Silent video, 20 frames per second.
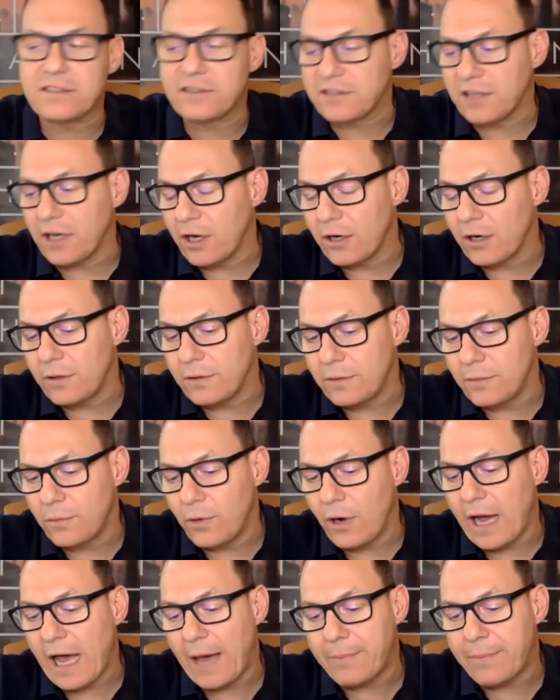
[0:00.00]
So
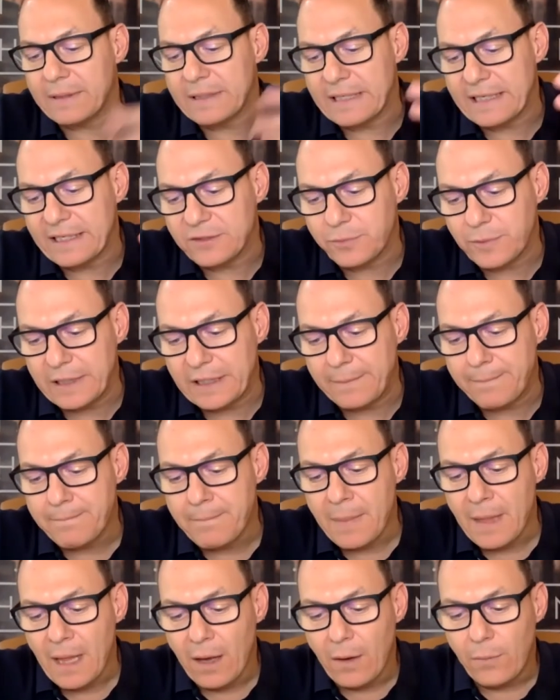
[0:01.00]
what happened is we
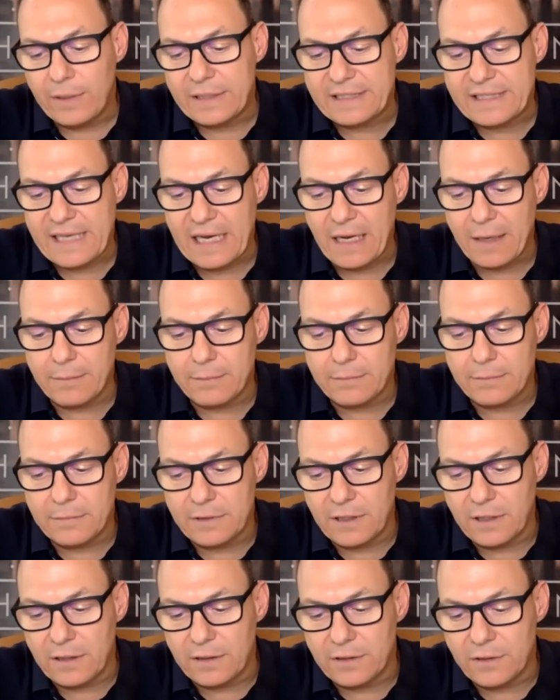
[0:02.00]
set up
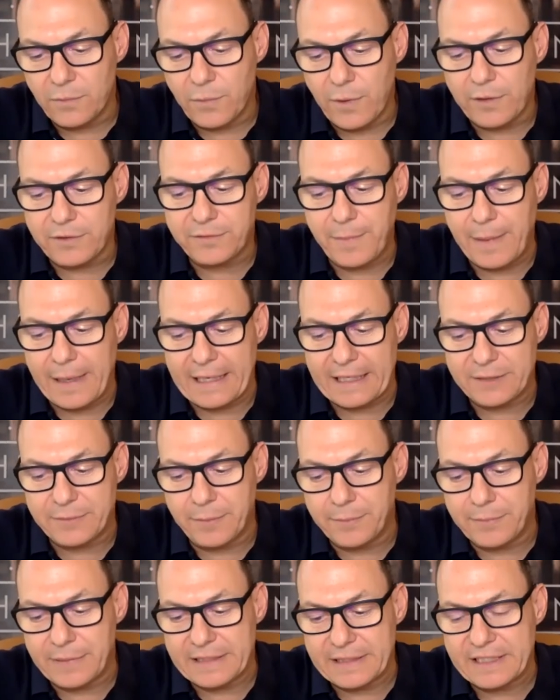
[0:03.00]
the wealth
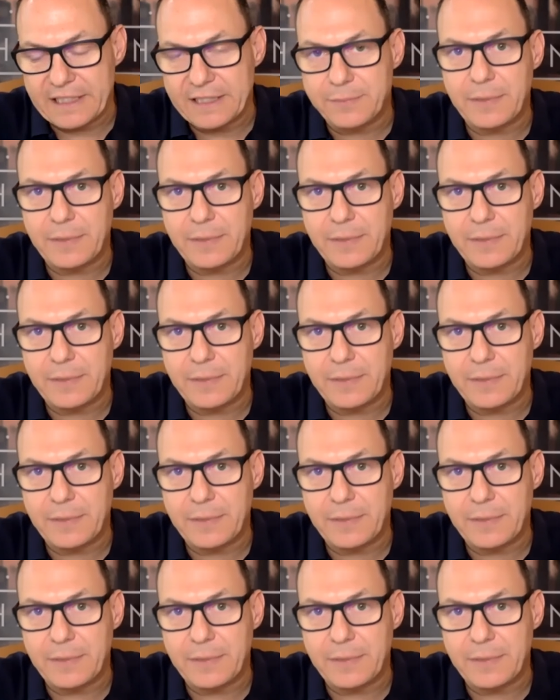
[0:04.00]
management business,